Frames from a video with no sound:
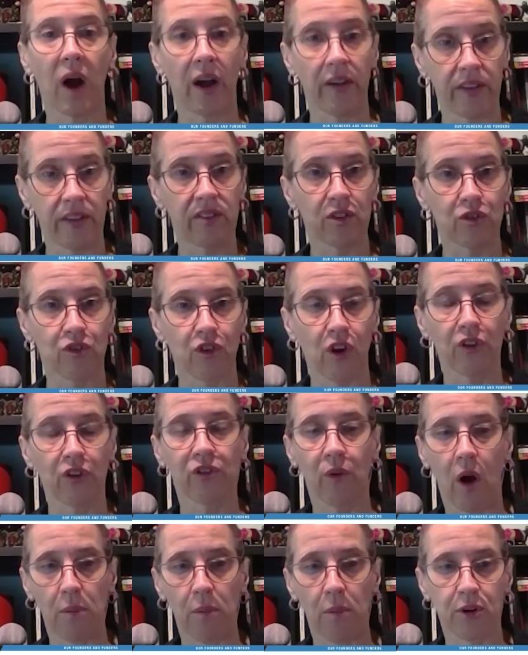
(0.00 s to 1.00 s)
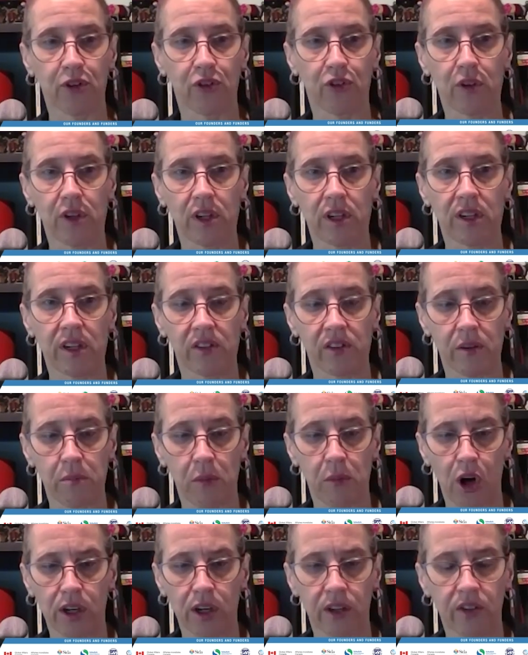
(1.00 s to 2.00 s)
I think there's also opportunities in
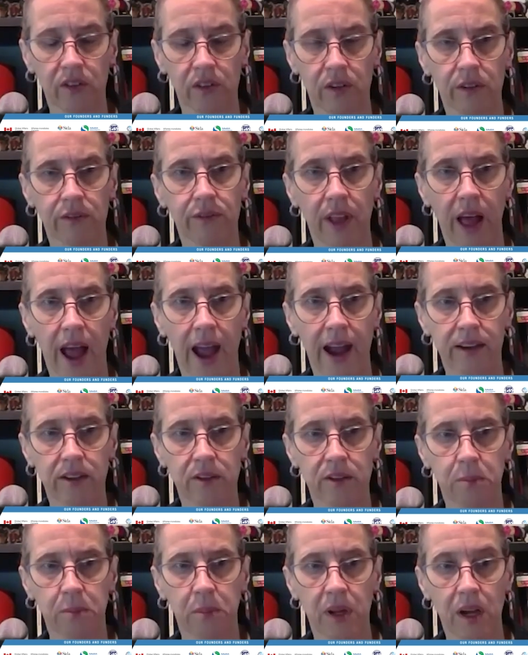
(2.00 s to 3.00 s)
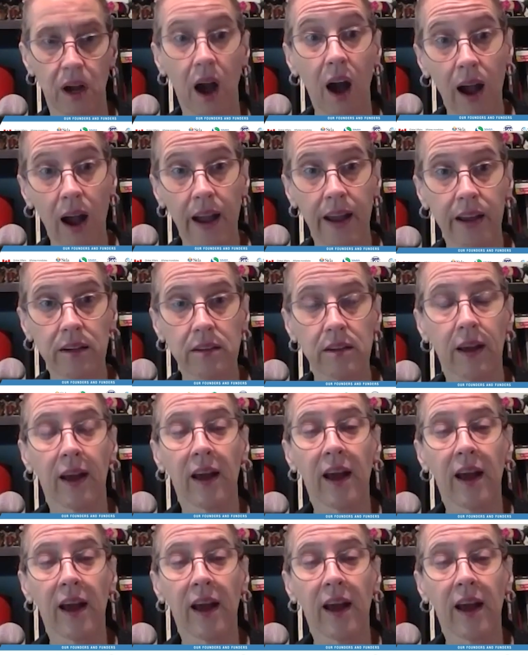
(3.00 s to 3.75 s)
markets that have lagged behind